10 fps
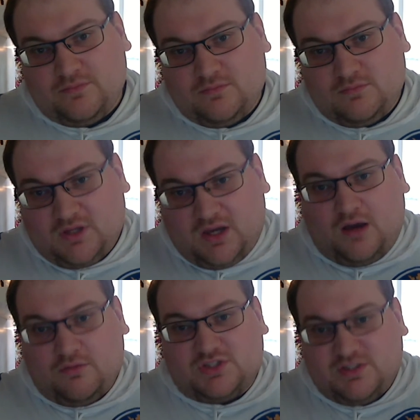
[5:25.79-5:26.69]
the
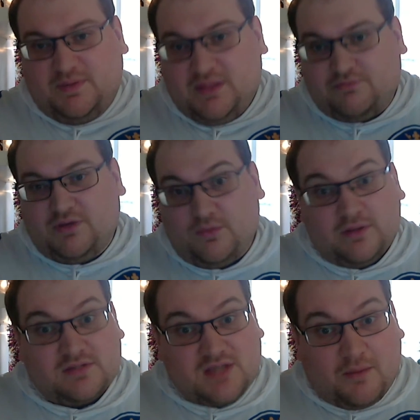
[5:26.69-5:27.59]
car will just spin the rear
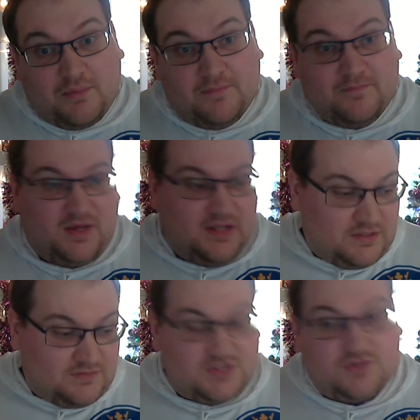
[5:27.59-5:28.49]
wheels up, and then
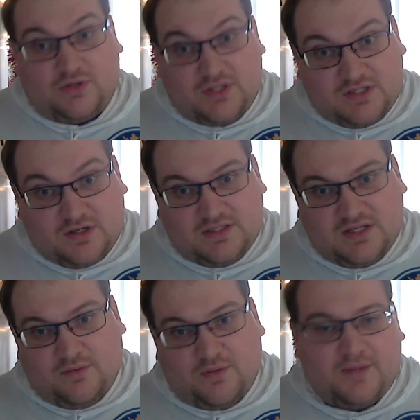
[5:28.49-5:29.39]
you're destroying your tyres
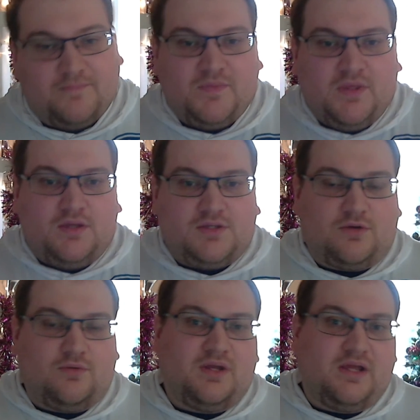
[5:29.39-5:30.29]
that way.
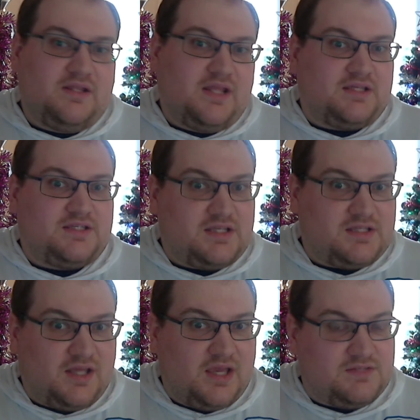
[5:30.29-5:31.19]
So in that
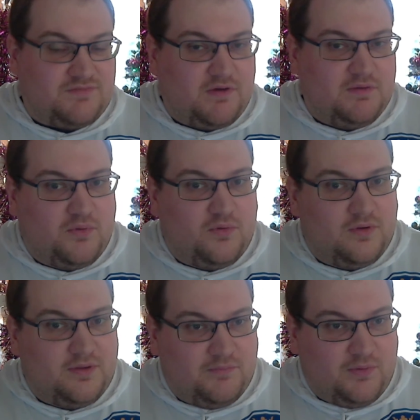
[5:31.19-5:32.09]
sense, the air is very
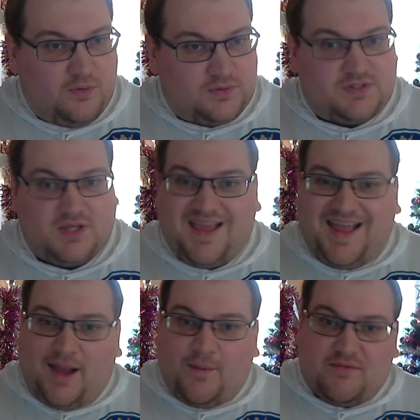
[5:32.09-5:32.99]
important.
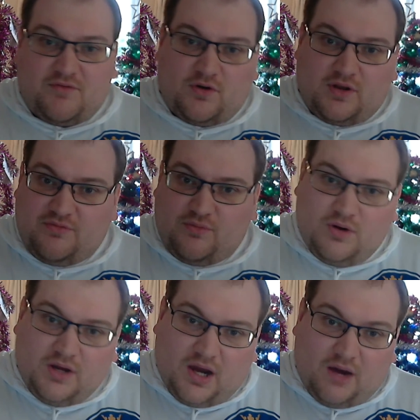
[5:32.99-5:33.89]
However, on an
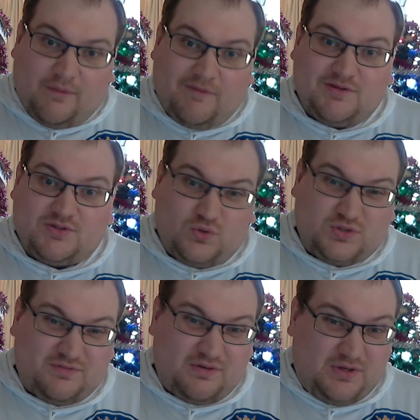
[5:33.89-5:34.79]
F1 car, where it is
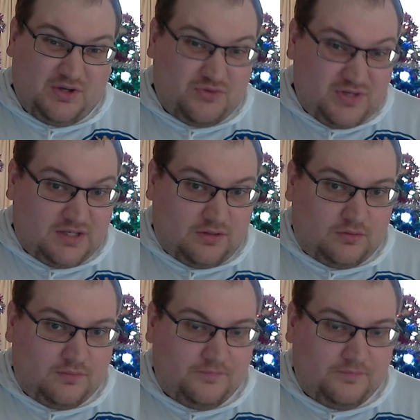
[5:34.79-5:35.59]
also very critical,